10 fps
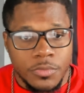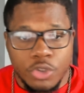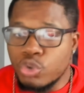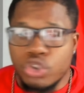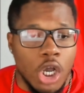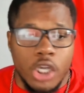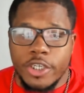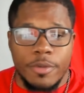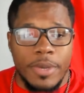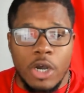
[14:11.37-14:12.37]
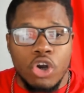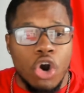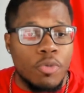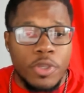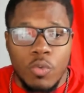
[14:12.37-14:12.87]
You talking about
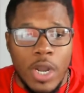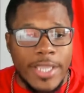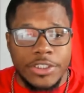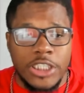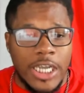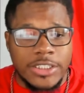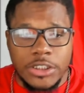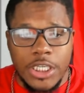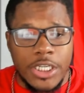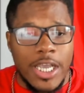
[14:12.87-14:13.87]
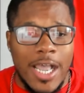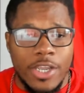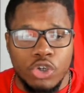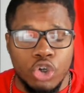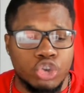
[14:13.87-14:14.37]
Kobe White, Josh Giddey,
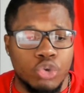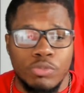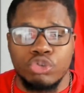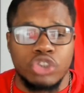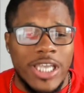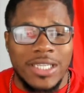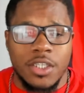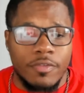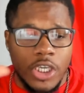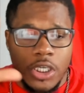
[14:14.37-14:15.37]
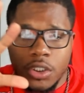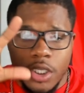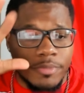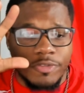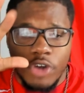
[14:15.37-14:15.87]
Ayo Dosunmu, Zach LaVine.
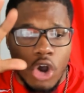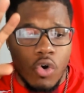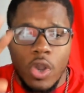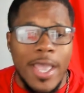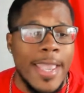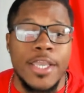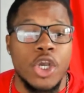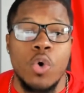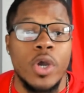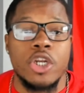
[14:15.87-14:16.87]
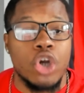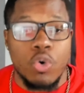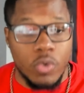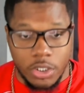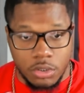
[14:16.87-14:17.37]
Them four ain't going
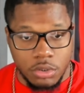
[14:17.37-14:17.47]
nowhere.